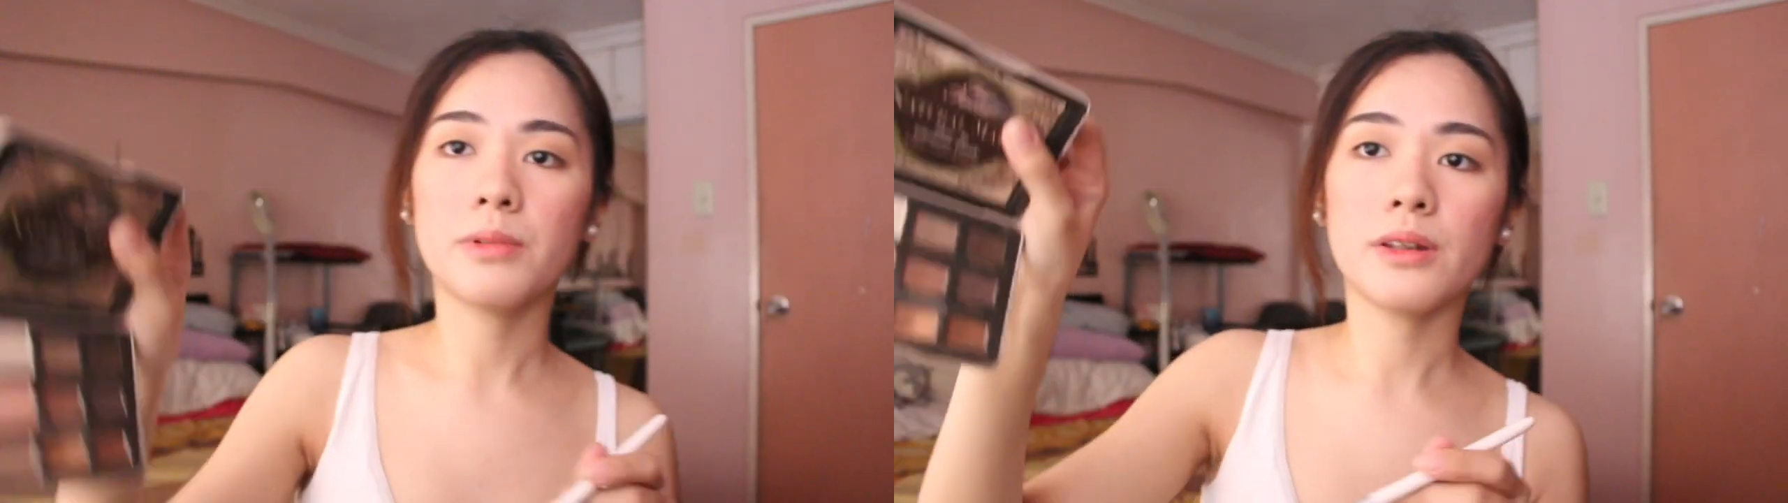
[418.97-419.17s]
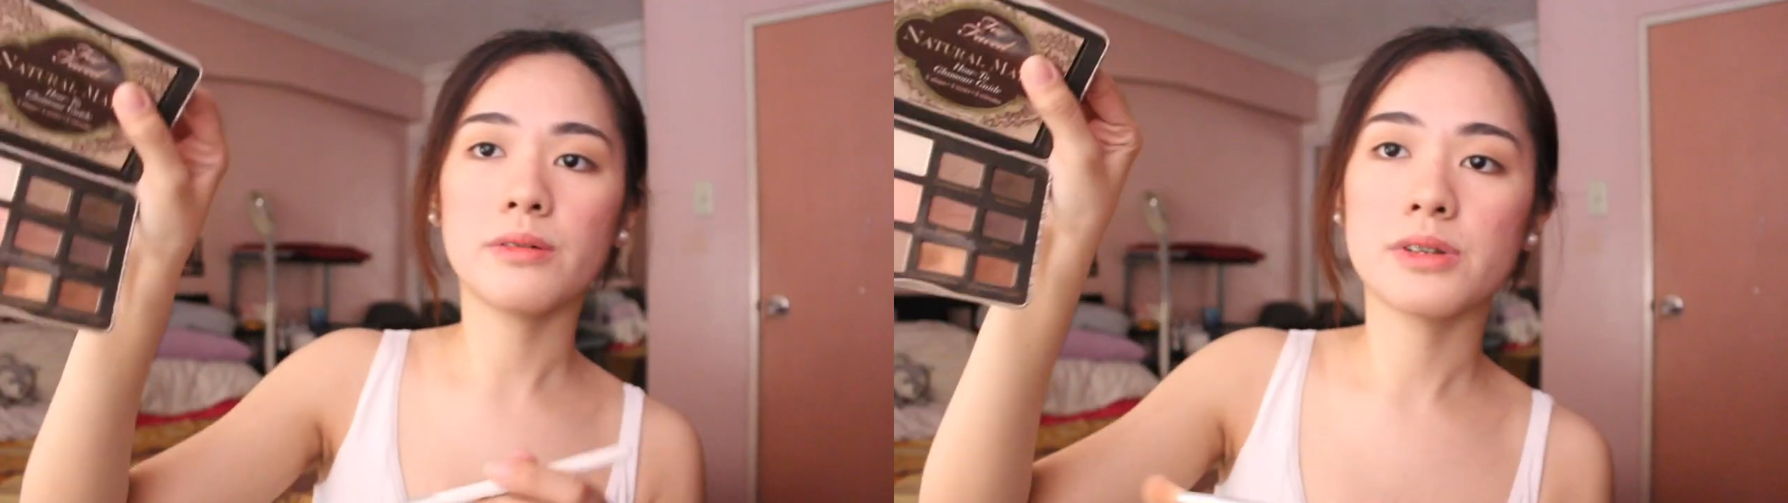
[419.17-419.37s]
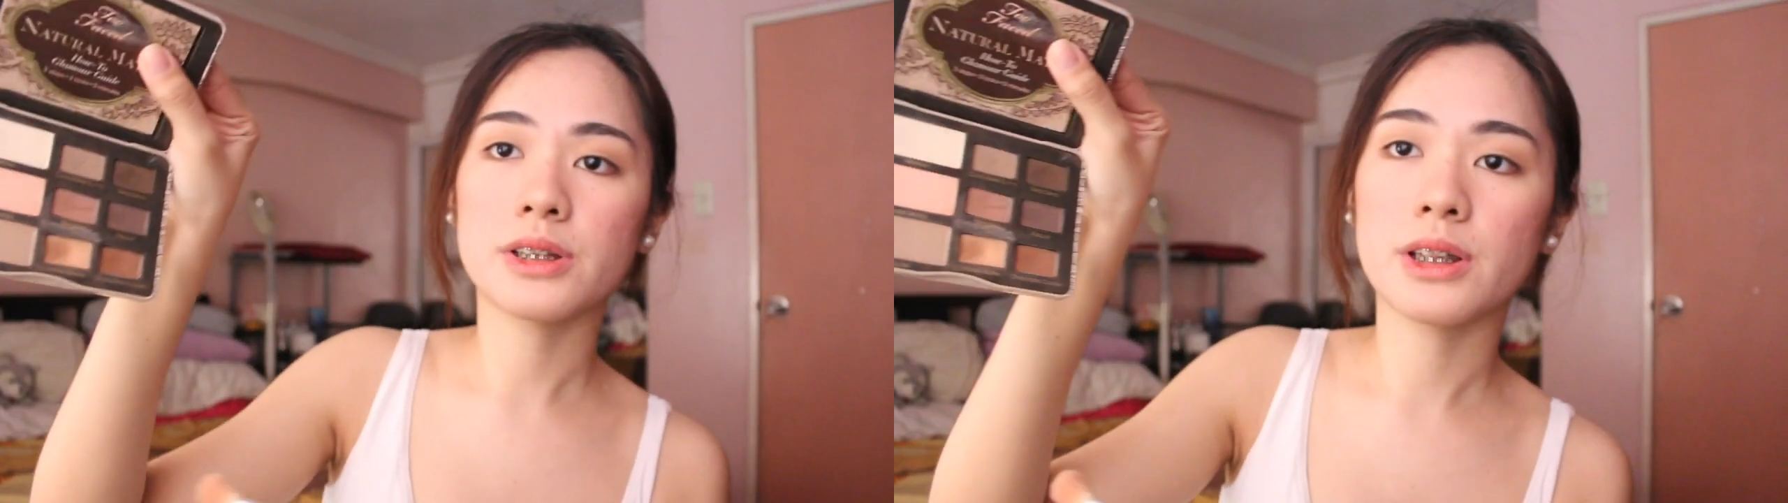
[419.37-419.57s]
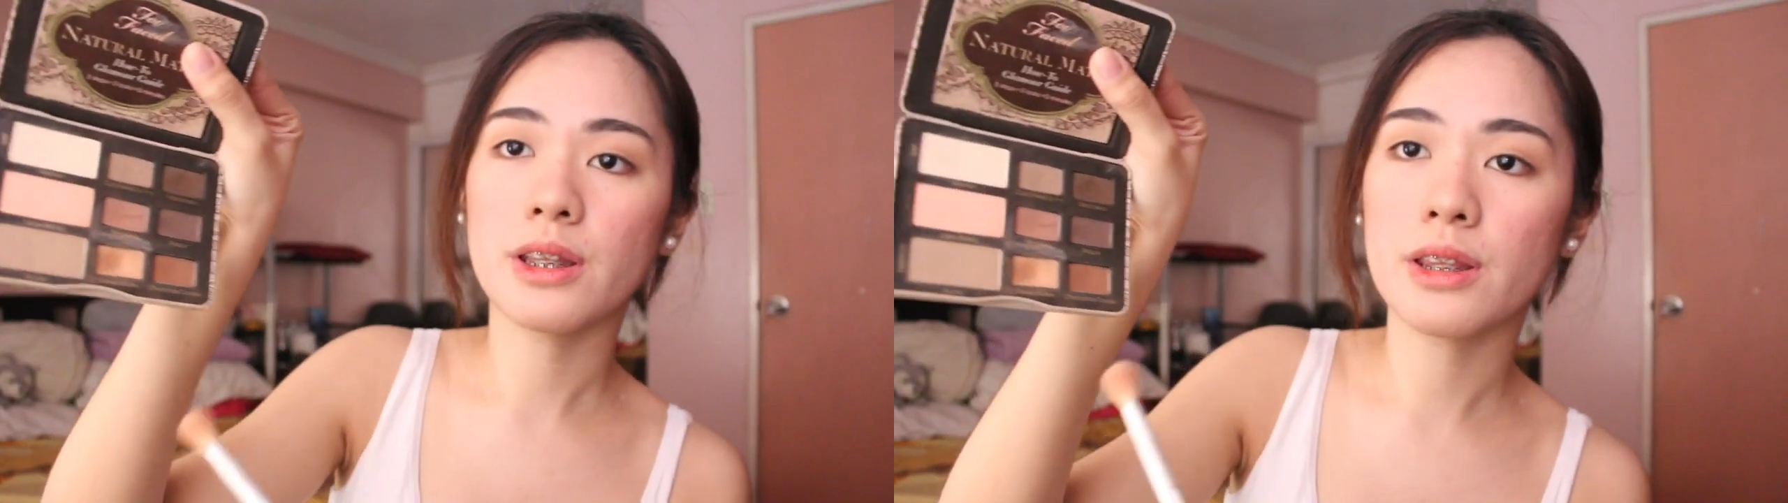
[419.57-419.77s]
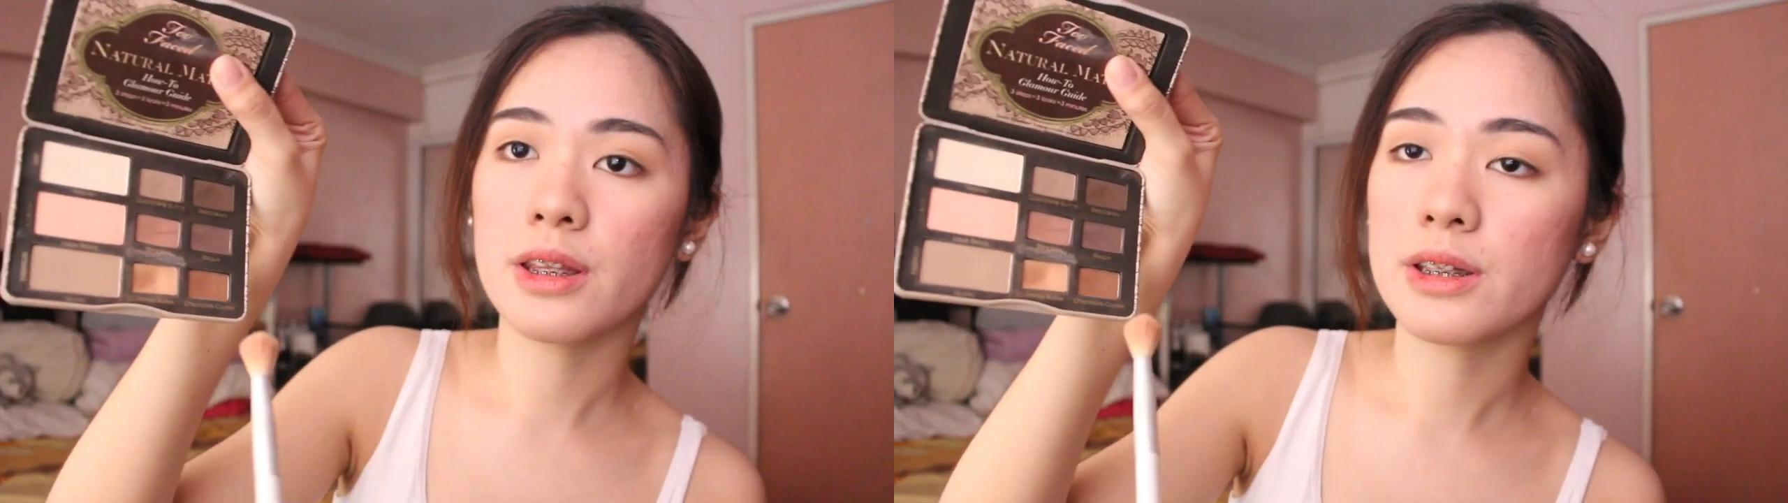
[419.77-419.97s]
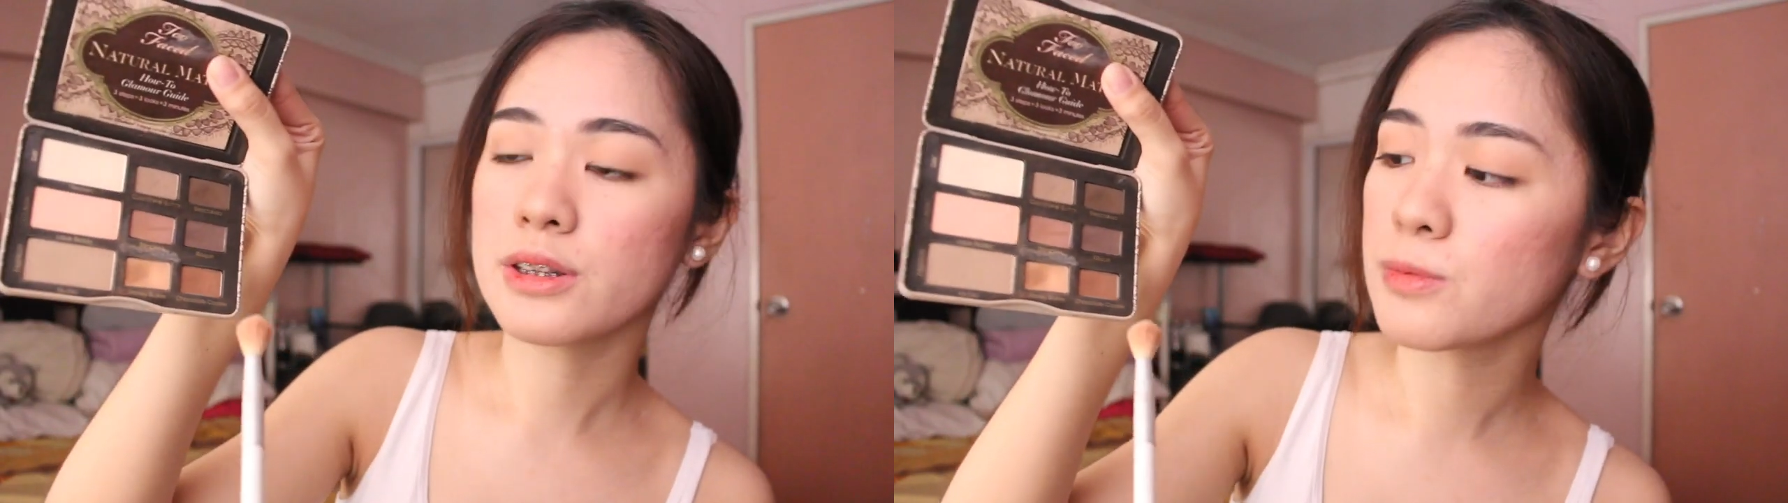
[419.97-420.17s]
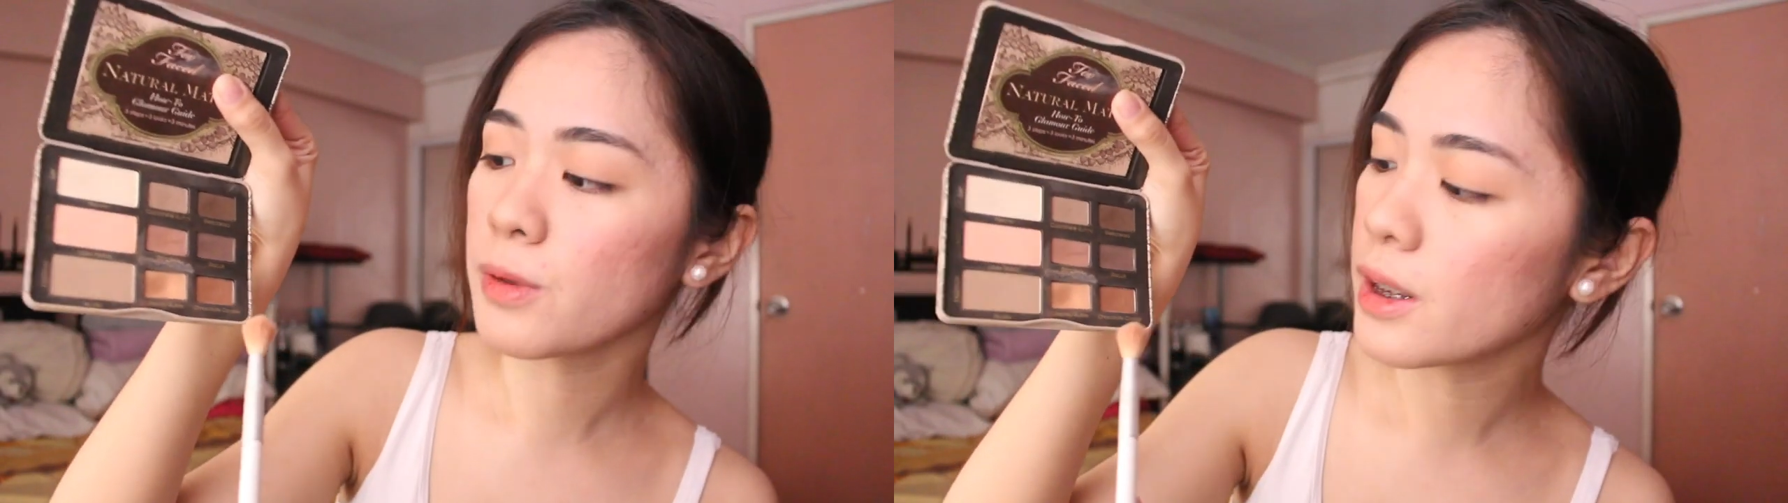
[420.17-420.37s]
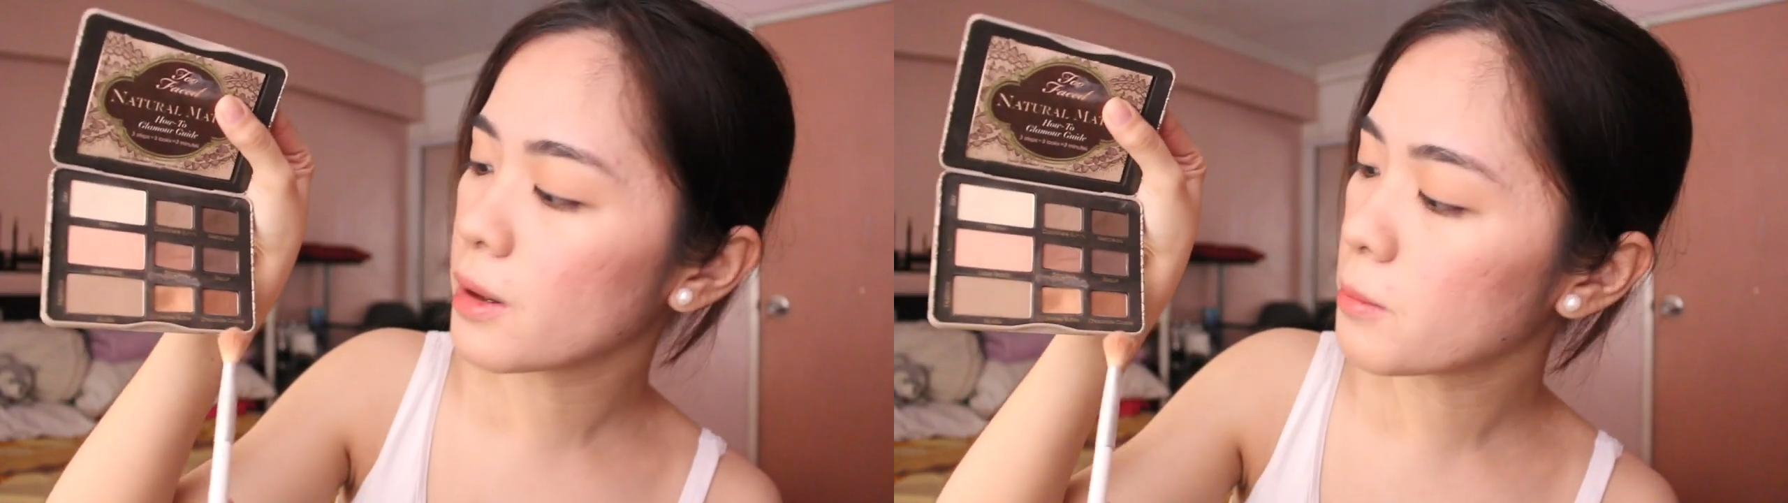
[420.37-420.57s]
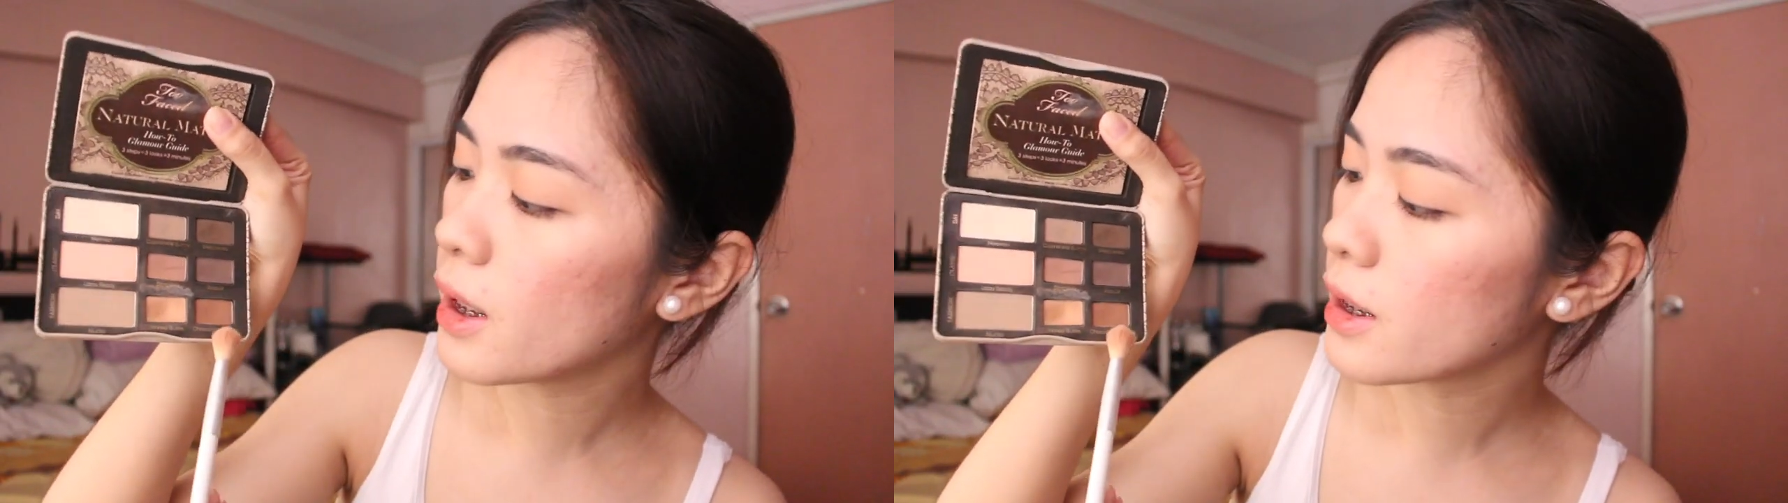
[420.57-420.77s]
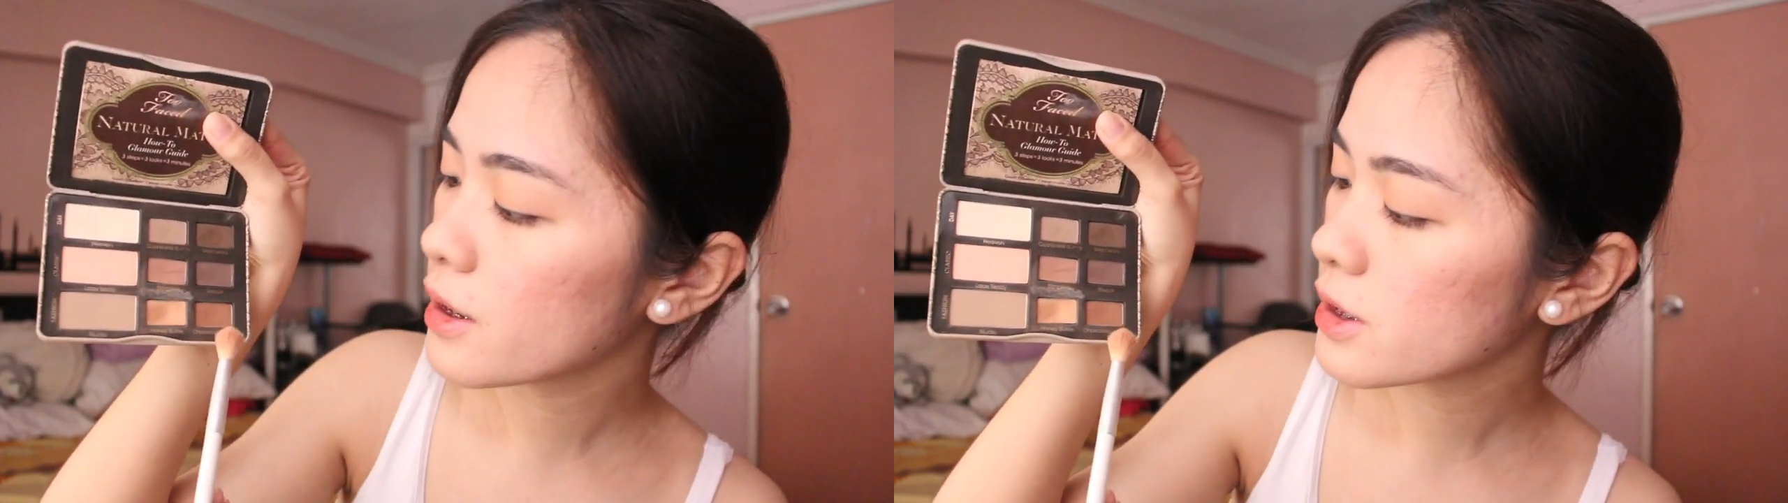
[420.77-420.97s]
be using this one
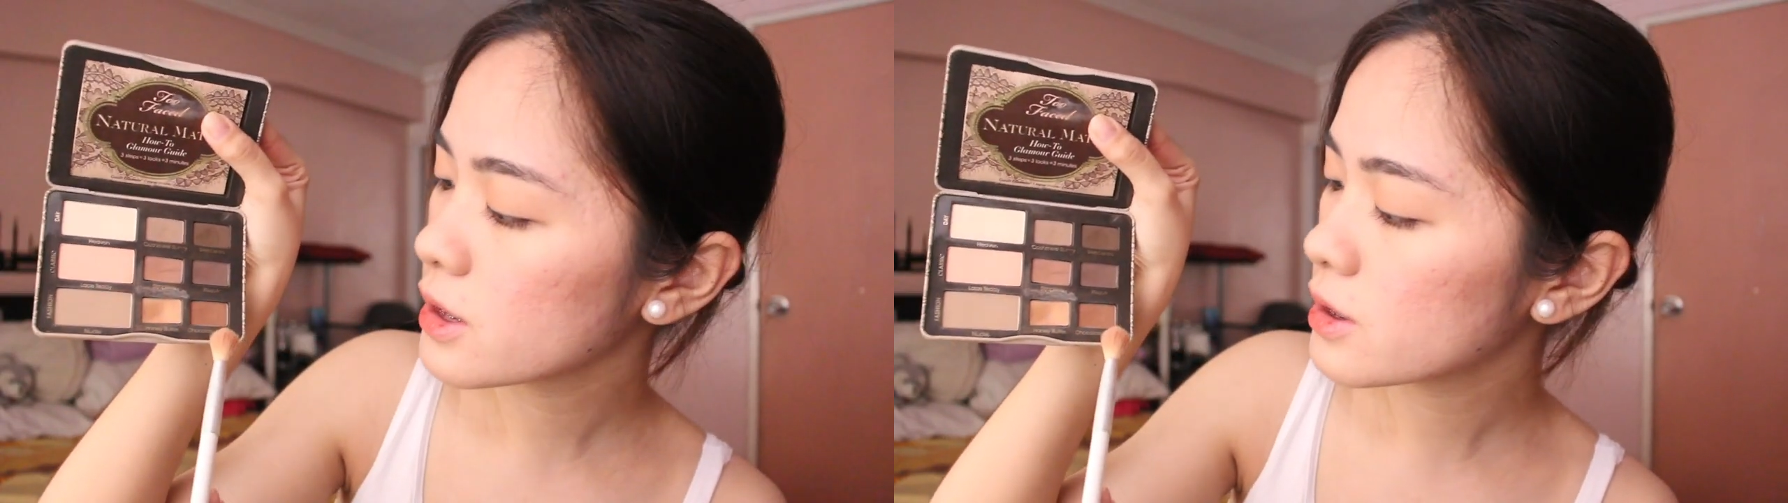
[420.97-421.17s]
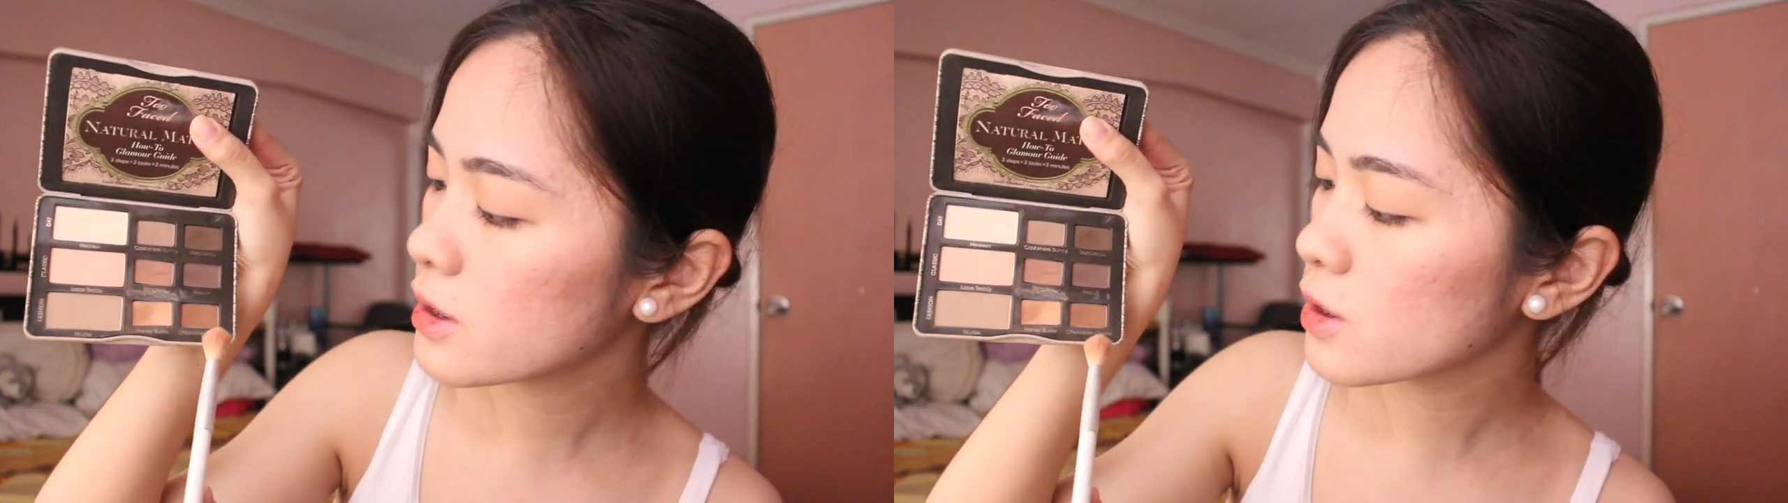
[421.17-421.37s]
naman. This is the